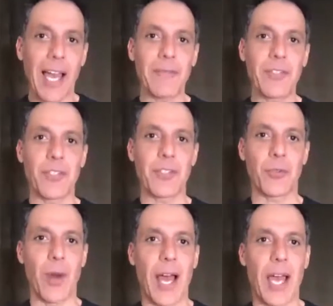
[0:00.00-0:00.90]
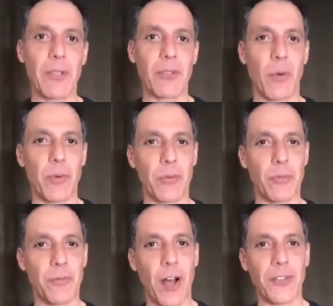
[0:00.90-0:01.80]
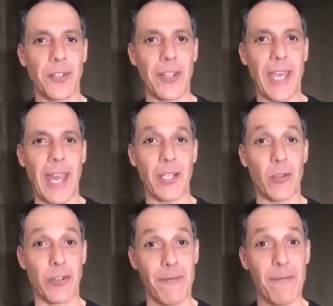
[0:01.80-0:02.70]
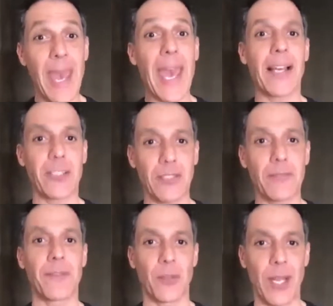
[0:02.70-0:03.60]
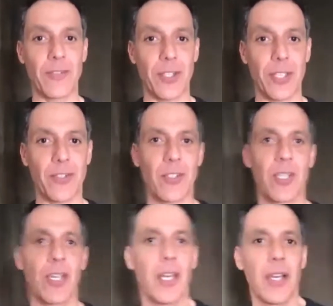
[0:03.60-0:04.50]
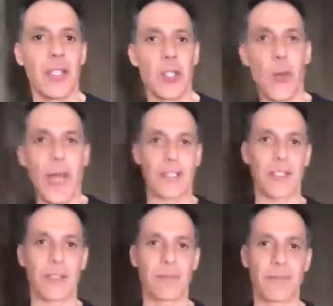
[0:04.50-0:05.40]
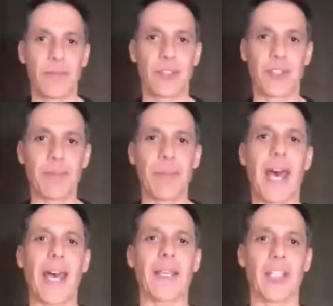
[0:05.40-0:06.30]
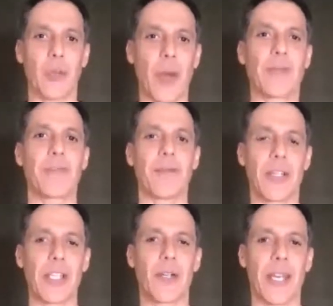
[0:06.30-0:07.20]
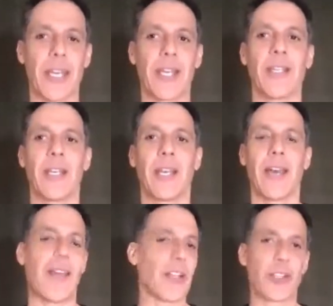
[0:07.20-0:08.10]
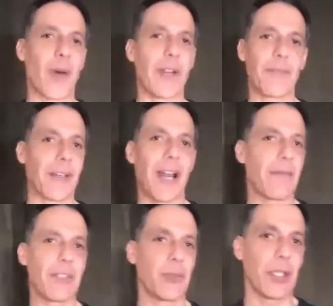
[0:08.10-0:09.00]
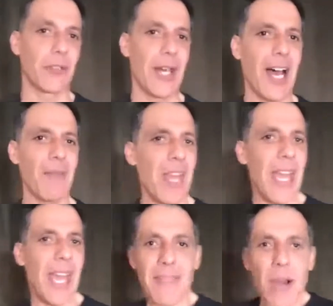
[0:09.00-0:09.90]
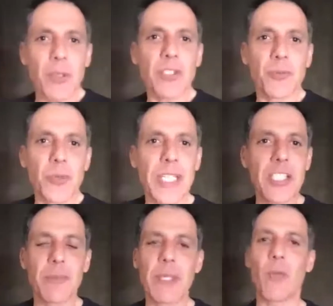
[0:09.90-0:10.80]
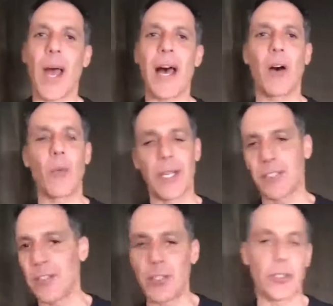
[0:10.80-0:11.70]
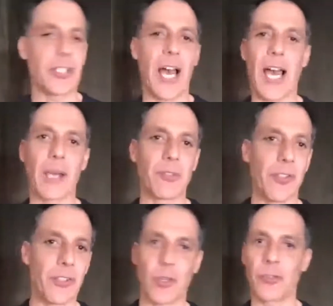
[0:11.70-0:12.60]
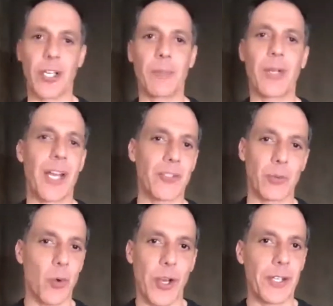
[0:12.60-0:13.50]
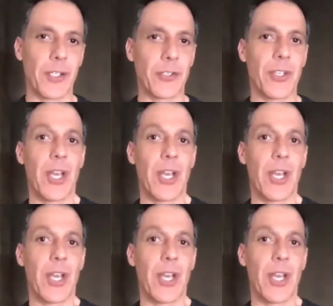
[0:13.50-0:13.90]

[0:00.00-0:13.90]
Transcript: I've described is what falls under the category of passive forensics. You wait, you sit back and you wait for the video to hit, and then you try to figure out if it's real or not. And that works reasonably well when it's the New York Times or the Associated Press or Reuters